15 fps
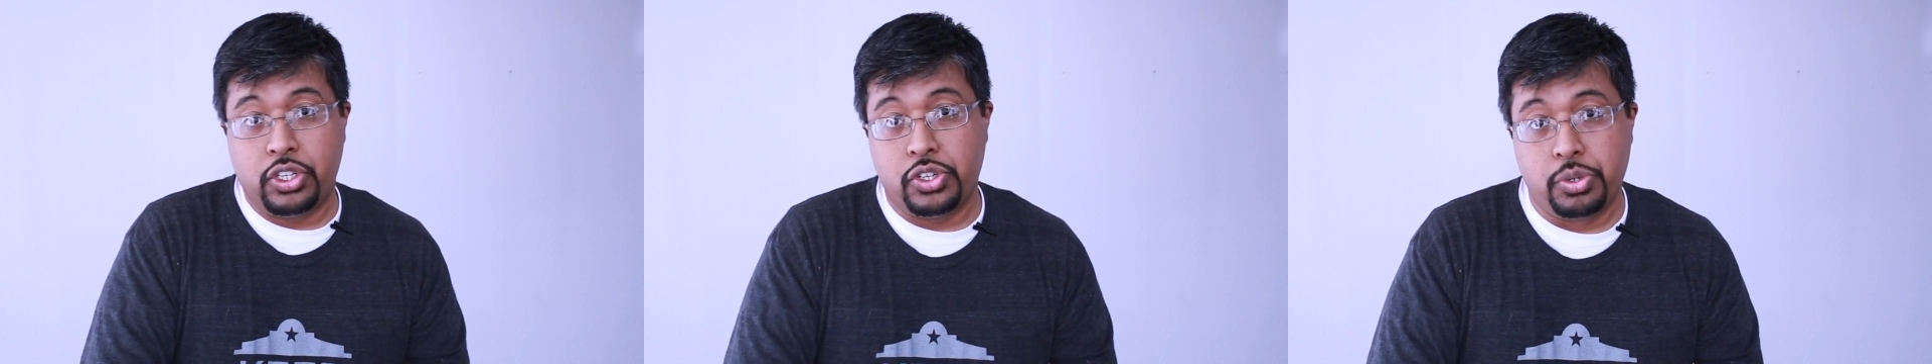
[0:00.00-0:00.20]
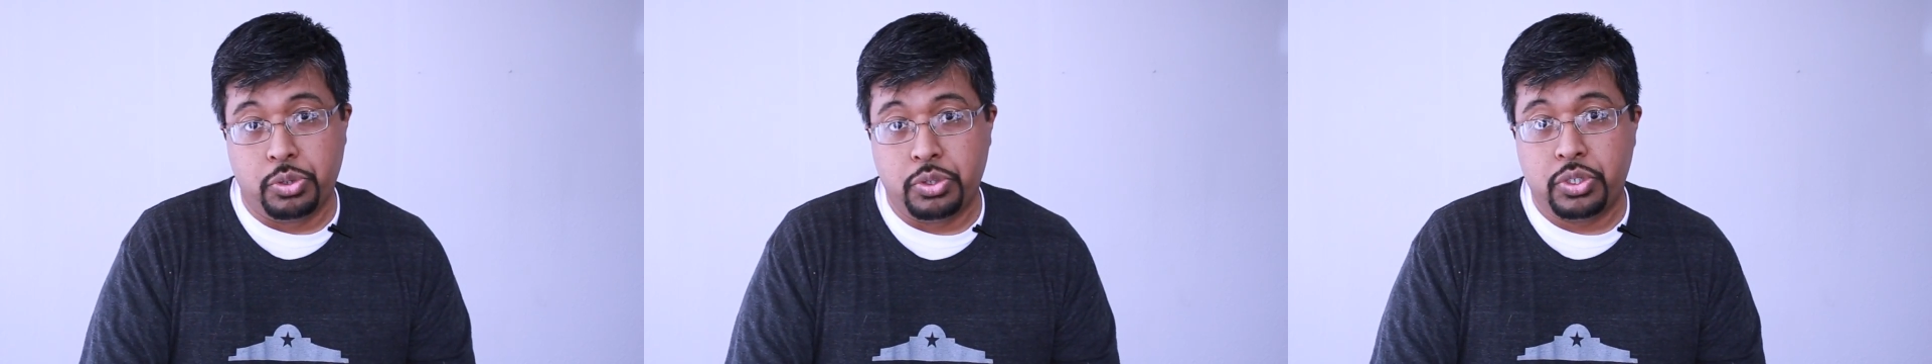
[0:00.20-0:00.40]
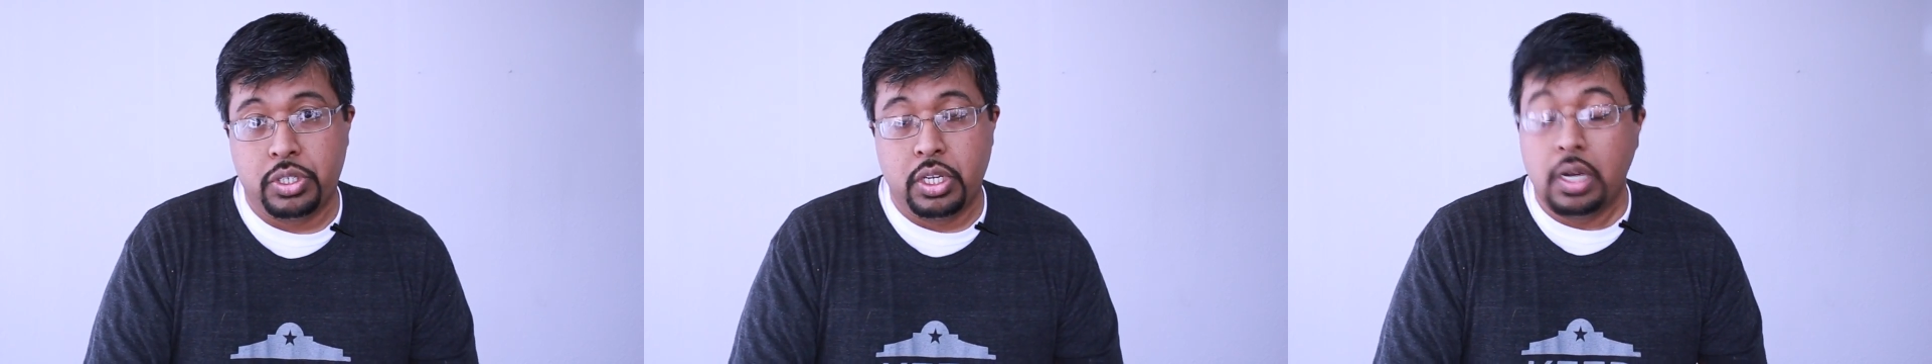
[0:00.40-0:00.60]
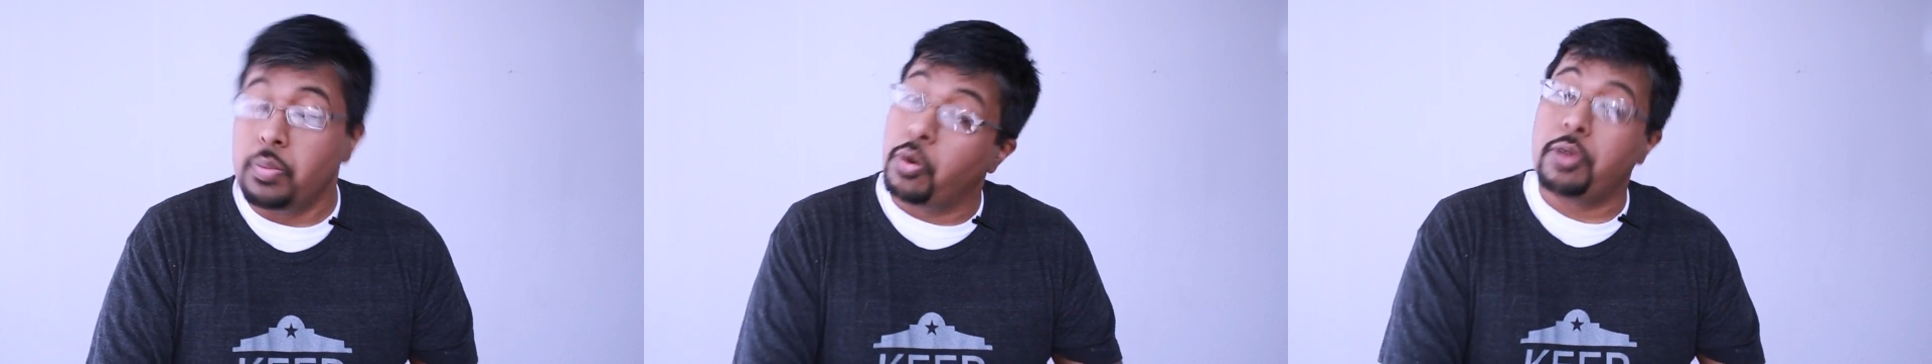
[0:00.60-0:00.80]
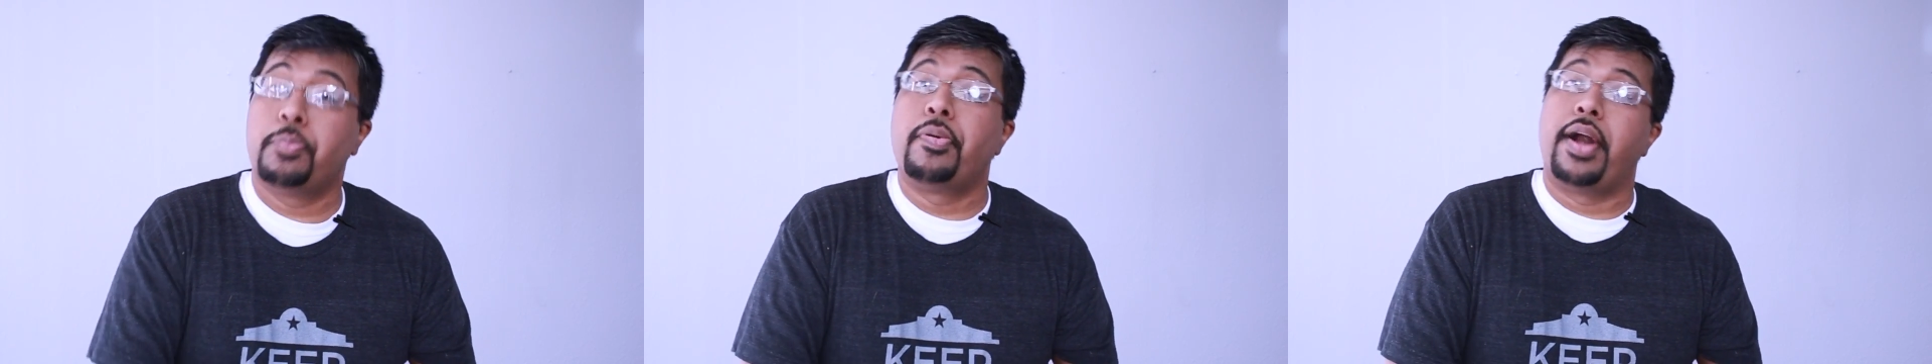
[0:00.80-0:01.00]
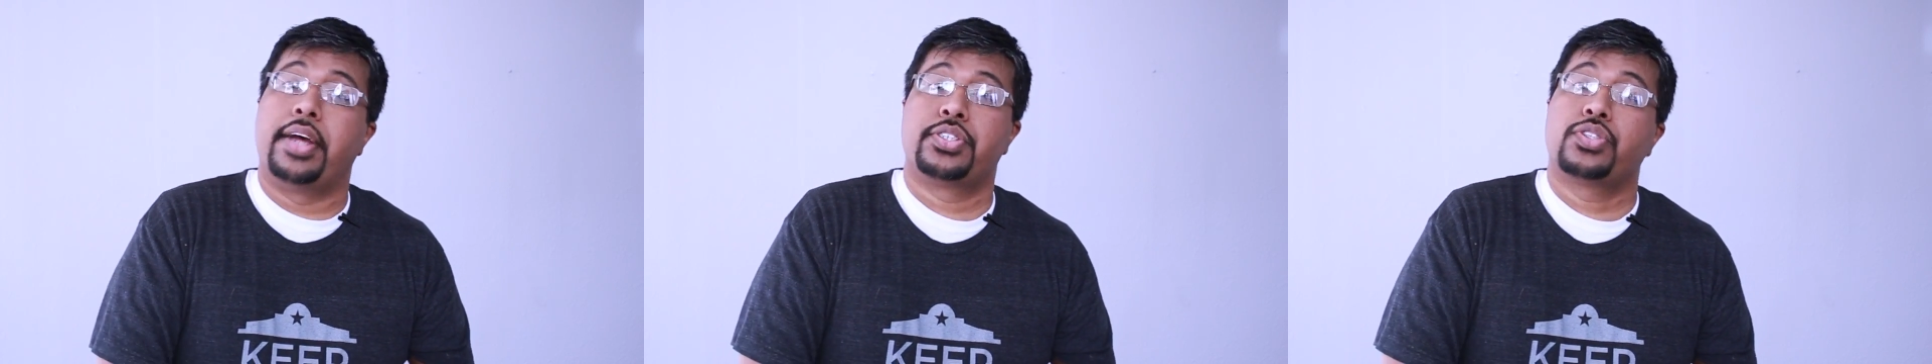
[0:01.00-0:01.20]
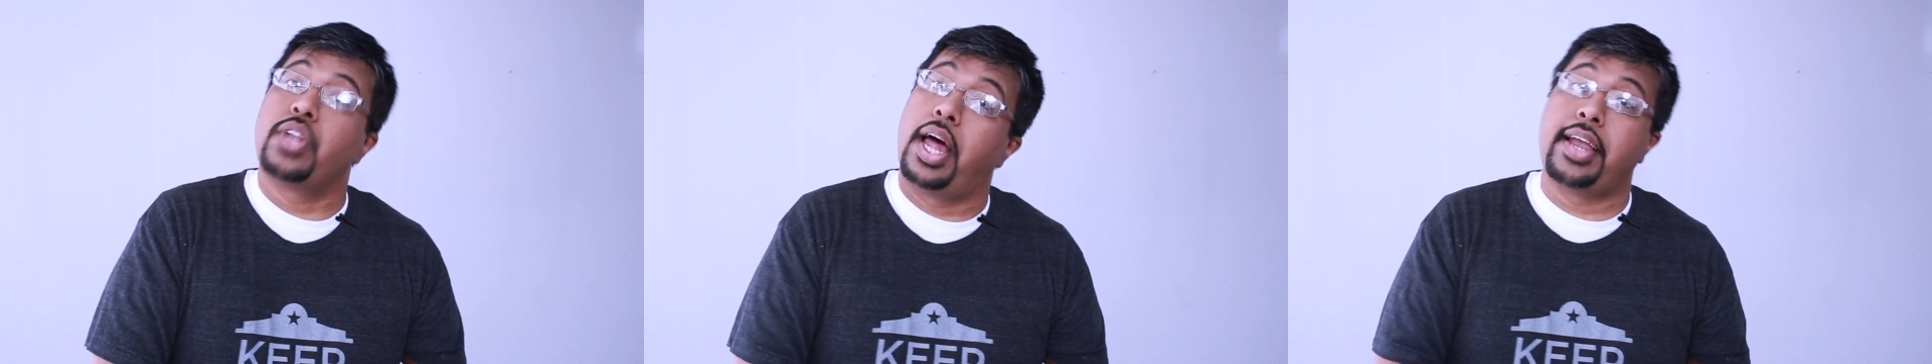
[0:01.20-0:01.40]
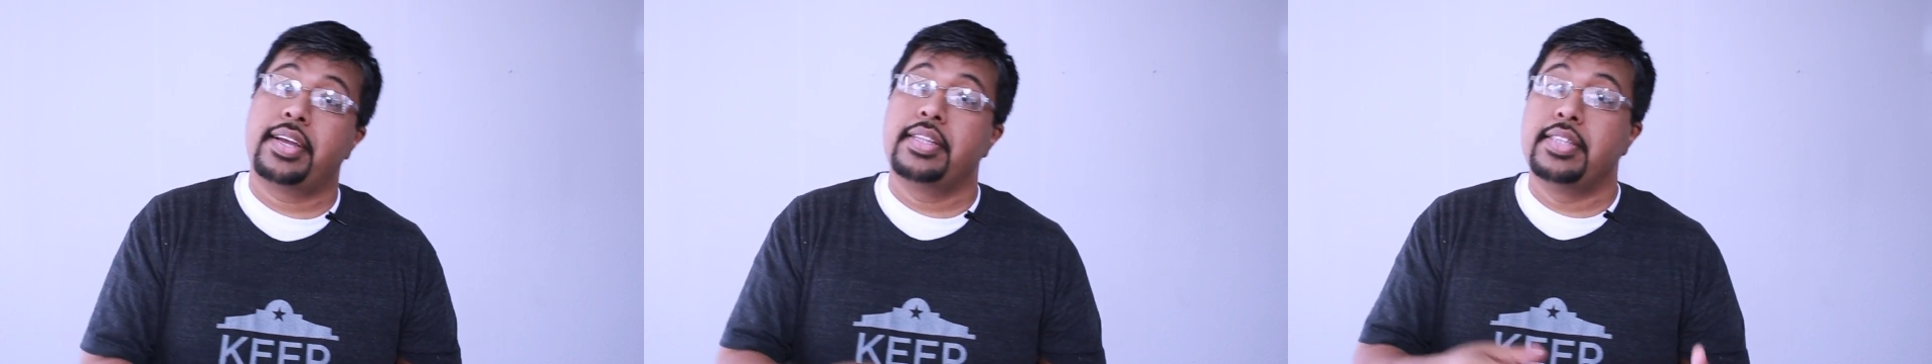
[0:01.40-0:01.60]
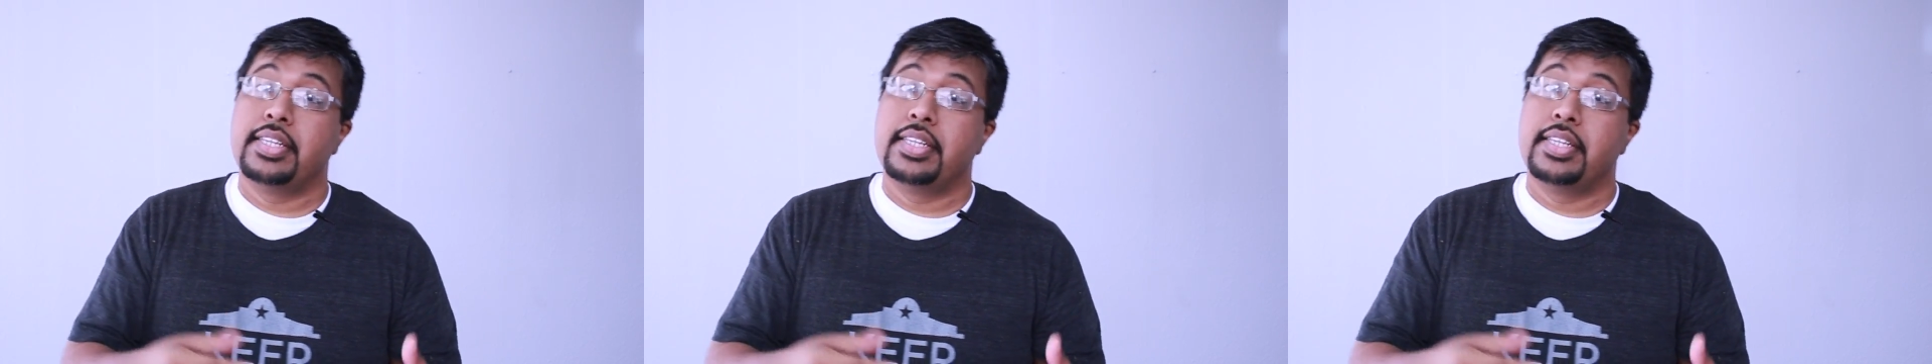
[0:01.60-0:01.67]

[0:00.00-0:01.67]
use WordPress, like